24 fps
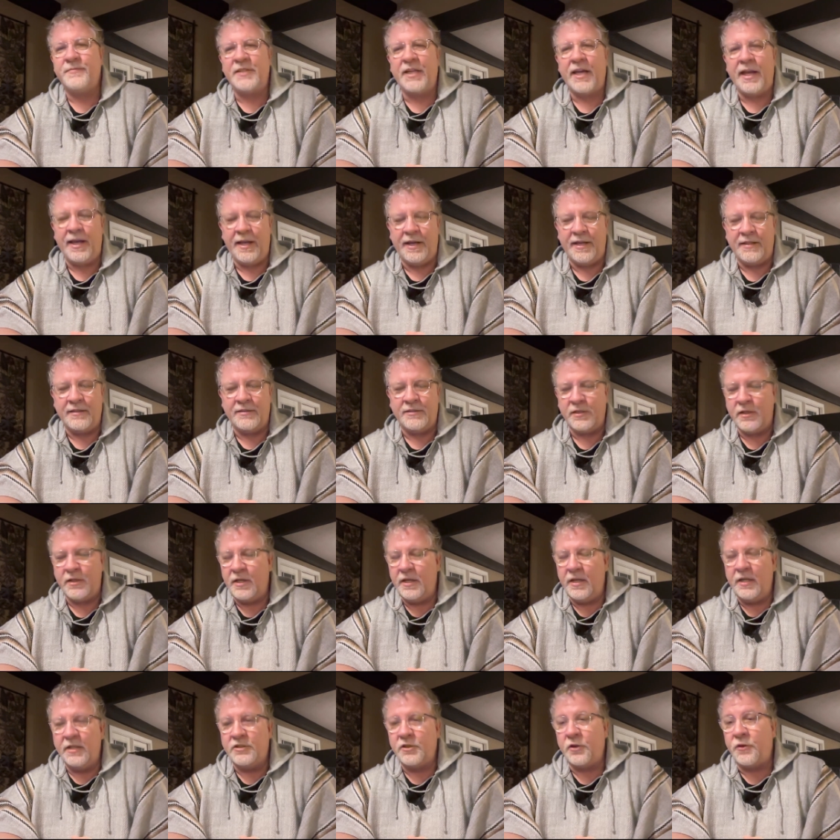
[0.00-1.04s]
And
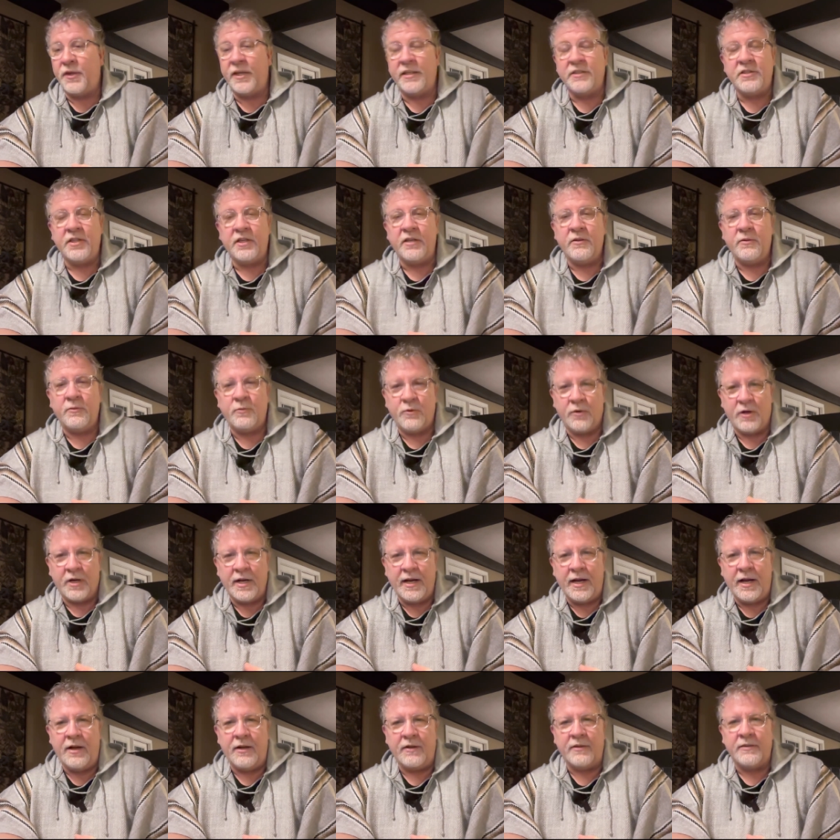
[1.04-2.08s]
so things didn't work
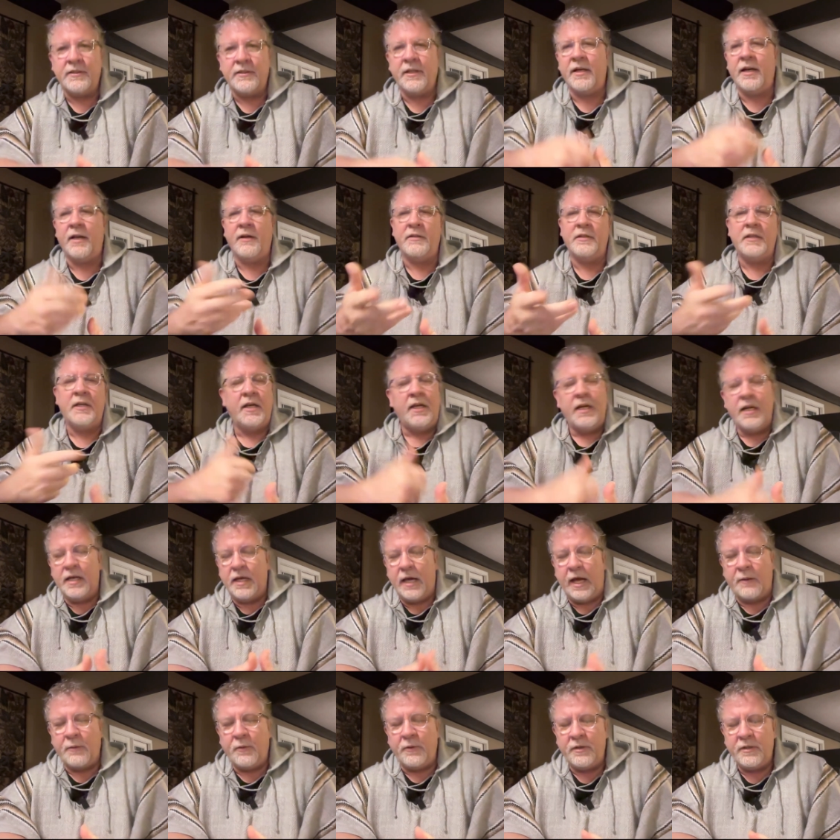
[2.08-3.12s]
out. And I,
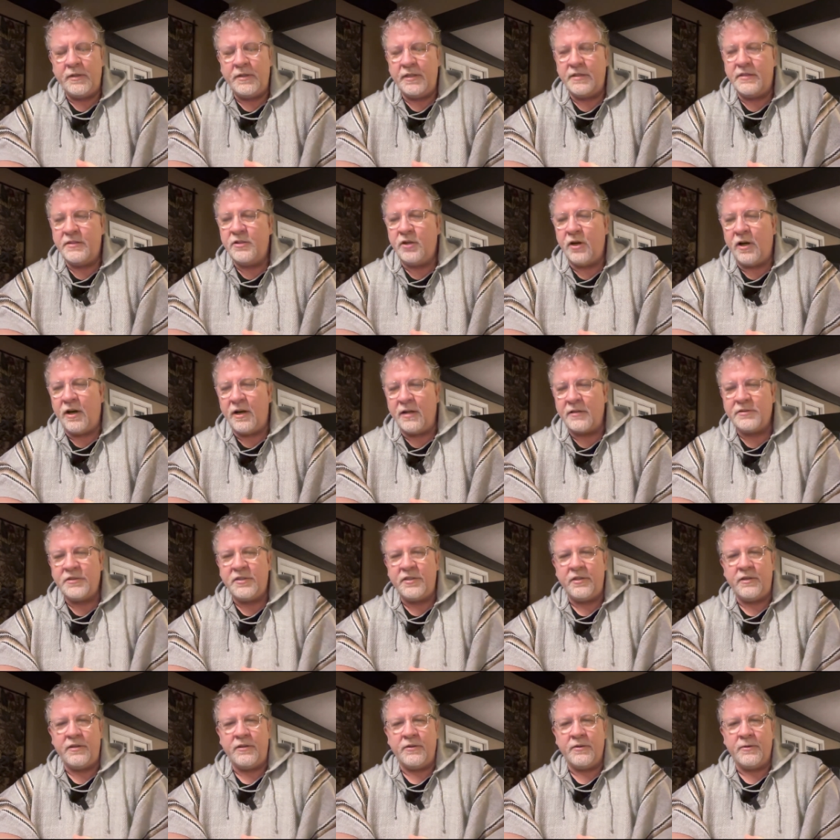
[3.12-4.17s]
I wanted to talk
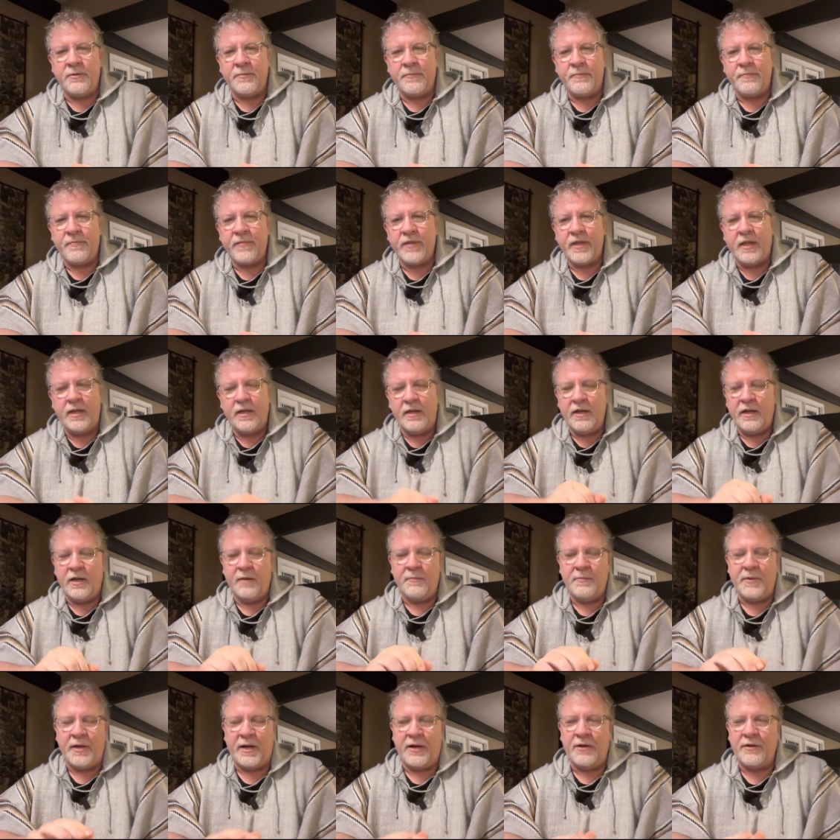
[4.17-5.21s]
to you
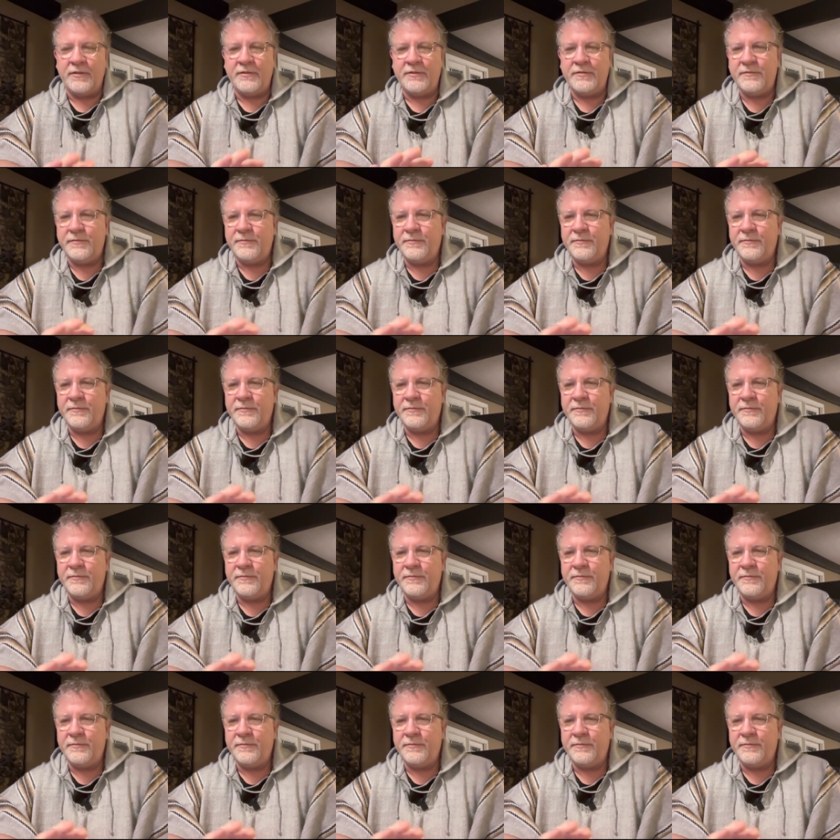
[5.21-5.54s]
about